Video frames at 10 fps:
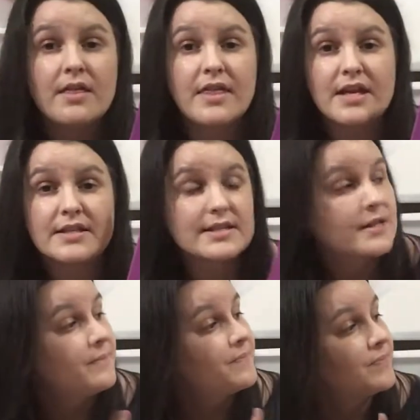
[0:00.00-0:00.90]
this,
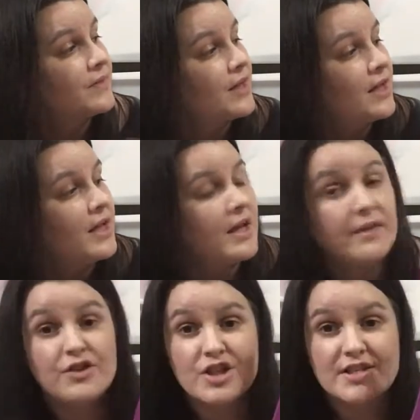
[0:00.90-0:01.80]

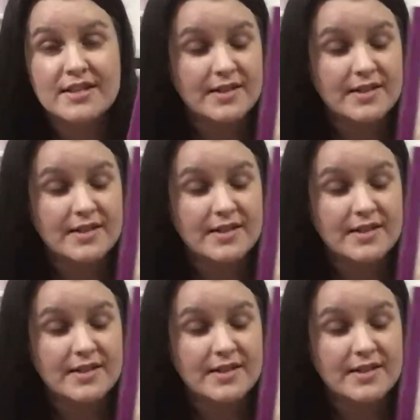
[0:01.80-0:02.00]
If Jesus